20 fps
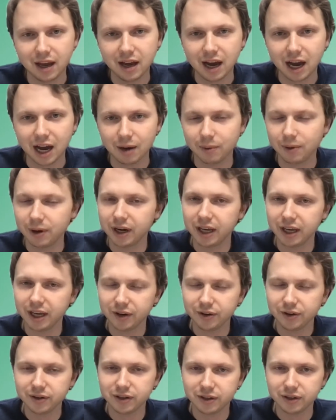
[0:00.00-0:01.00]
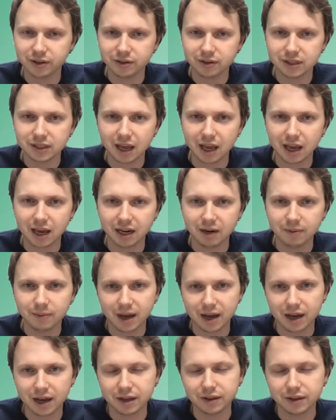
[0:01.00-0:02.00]
I want to introduce
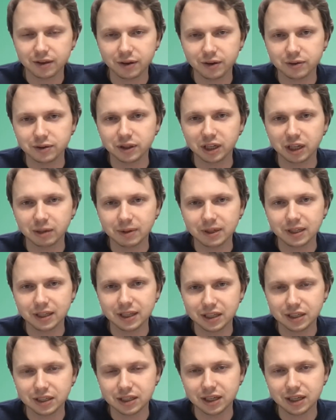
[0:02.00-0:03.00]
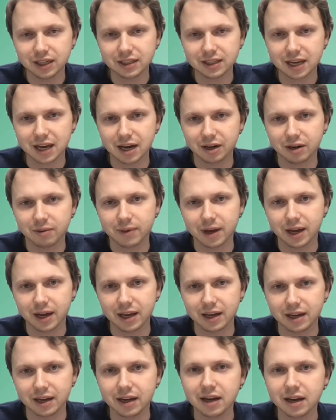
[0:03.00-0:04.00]
Anna-Beth, who's going to be teaching us how to
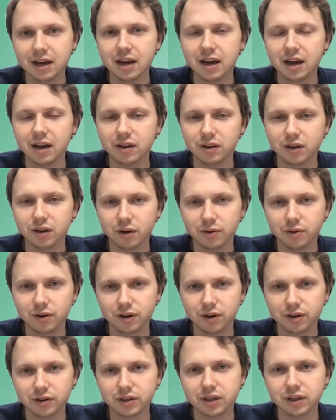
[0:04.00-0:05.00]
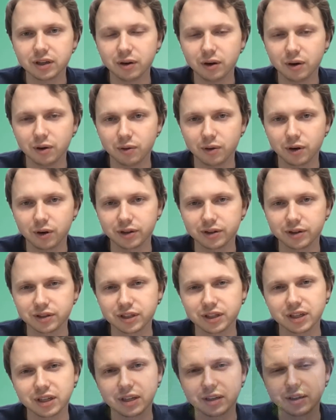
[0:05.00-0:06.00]
make yogurt orange
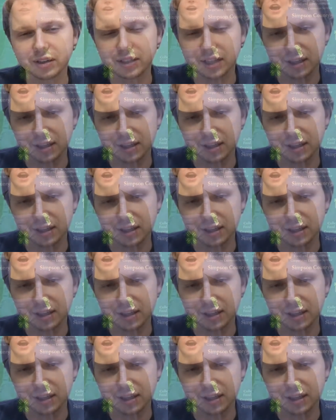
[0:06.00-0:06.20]
dip.